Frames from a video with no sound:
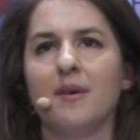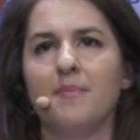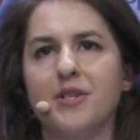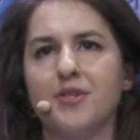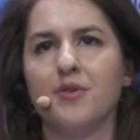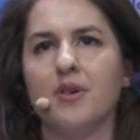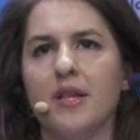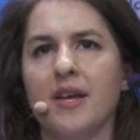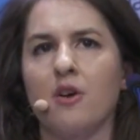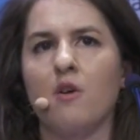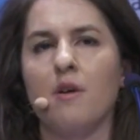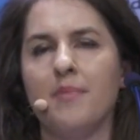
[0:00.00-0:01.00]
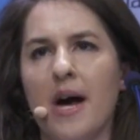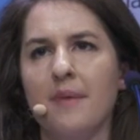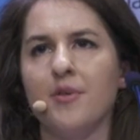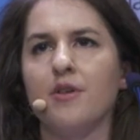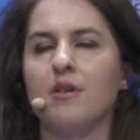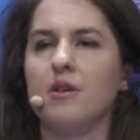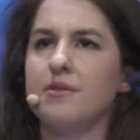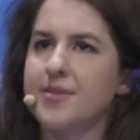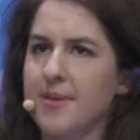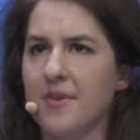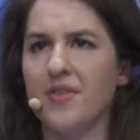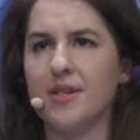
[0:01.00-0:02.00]
But Duolingo or Babbel or
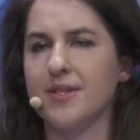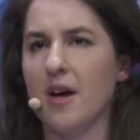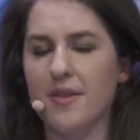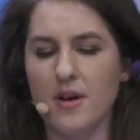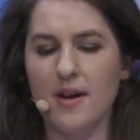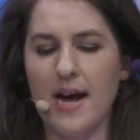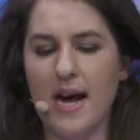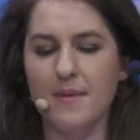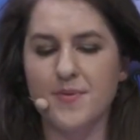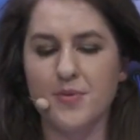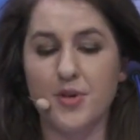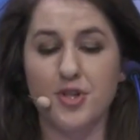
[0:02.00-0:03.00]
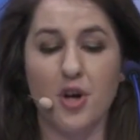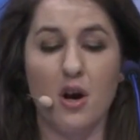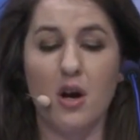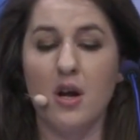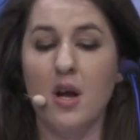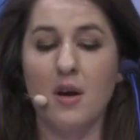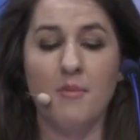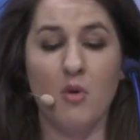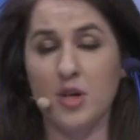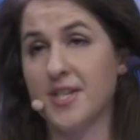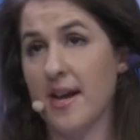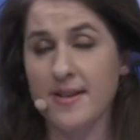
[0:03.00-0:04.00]
some of these other apps, which are
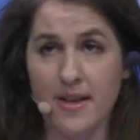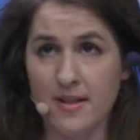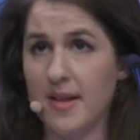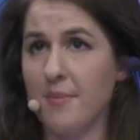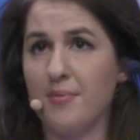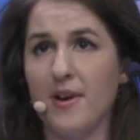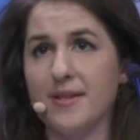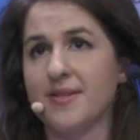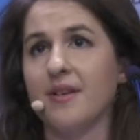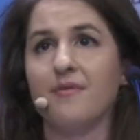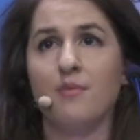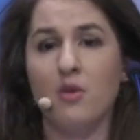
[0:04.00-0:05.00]
more technically impressive,